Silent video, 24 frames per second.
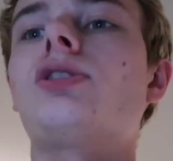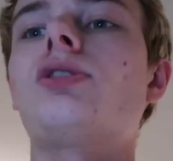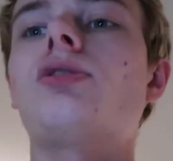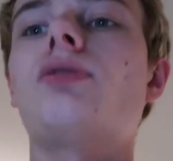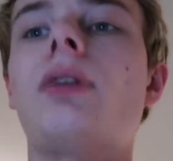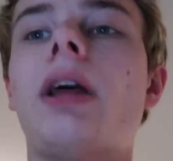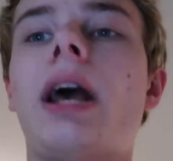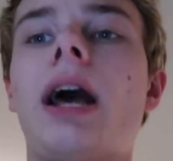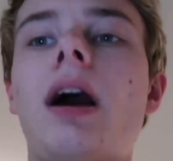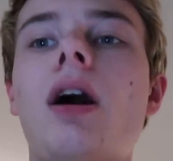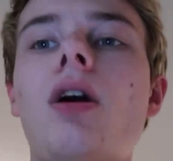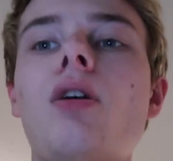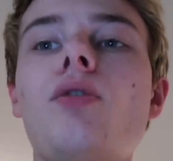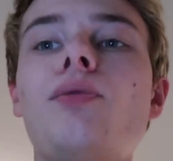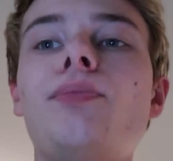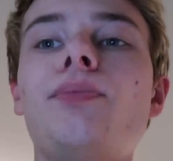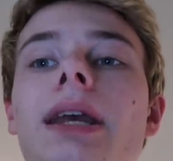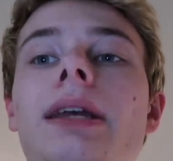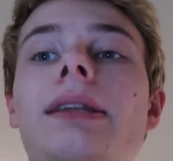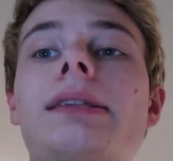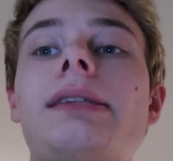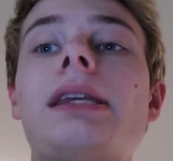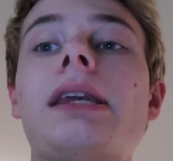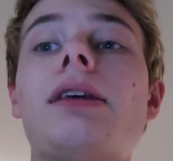So now
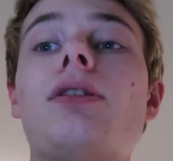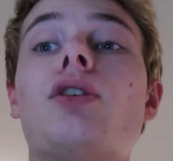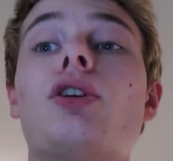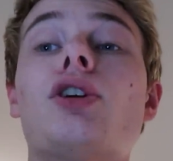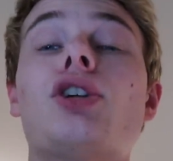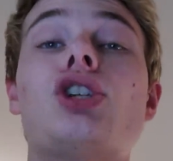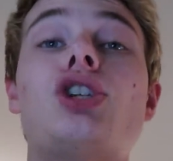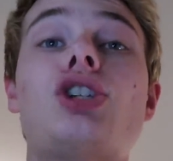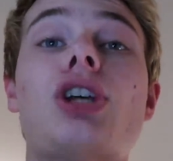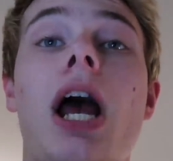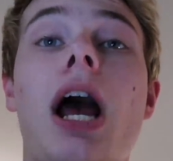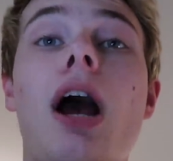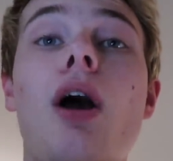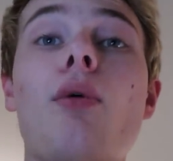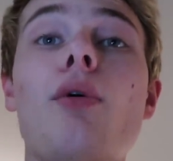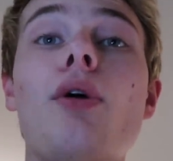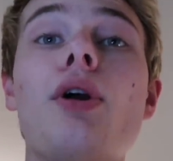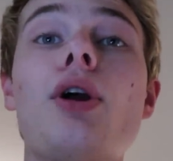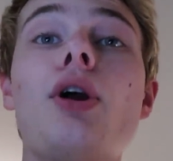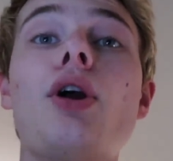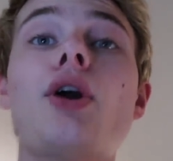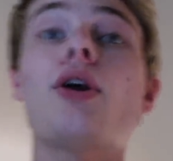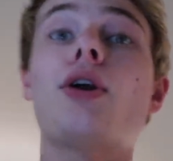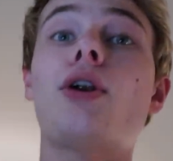it's either
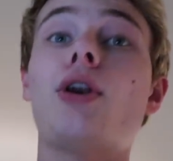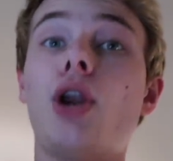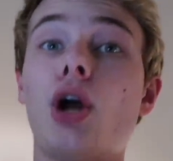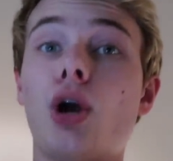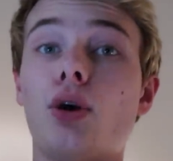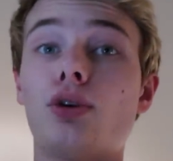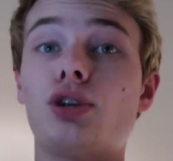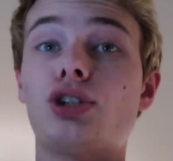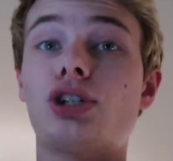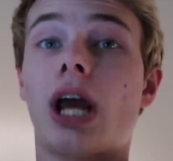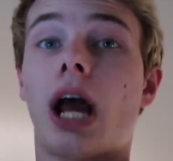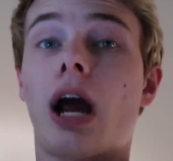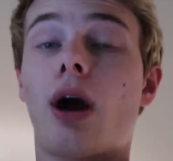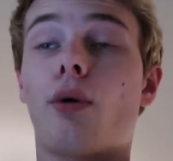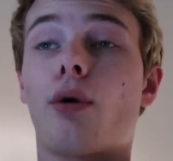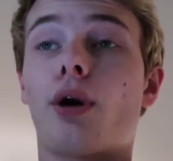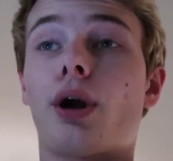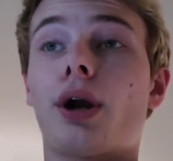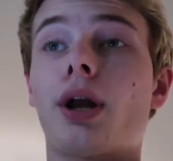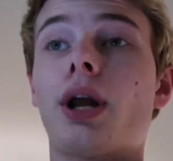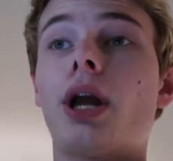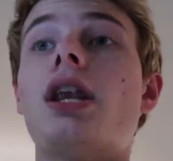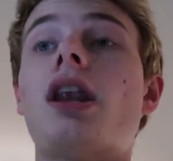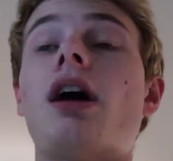shower or no
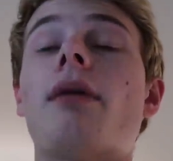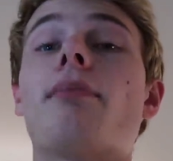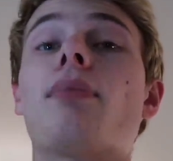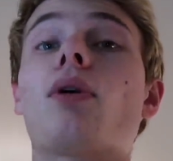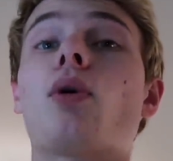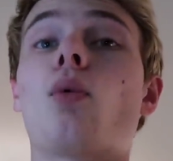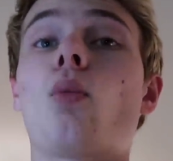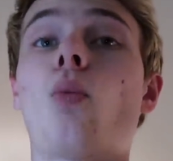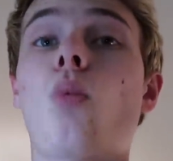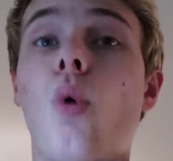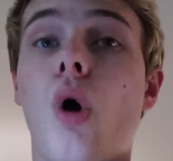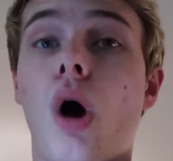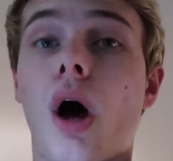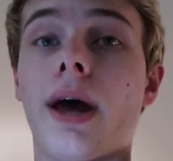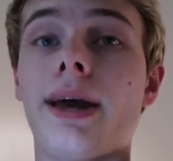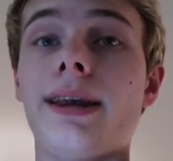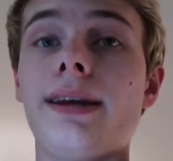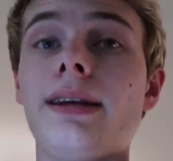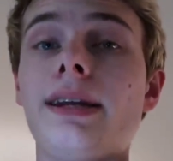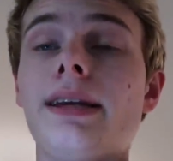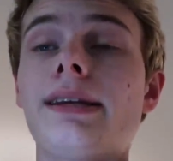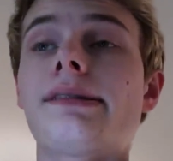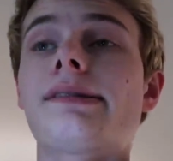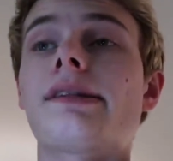shower. Number
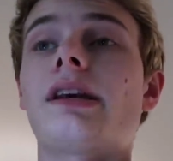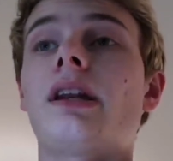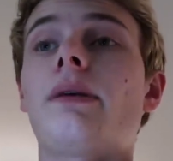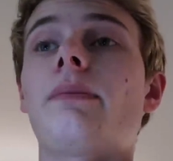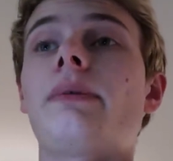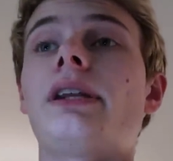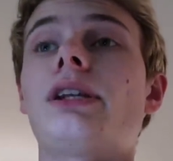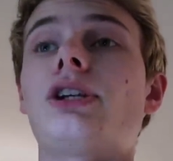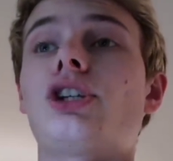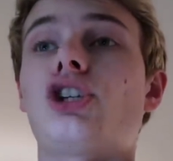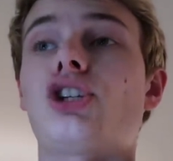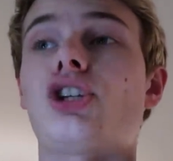one is gonna be to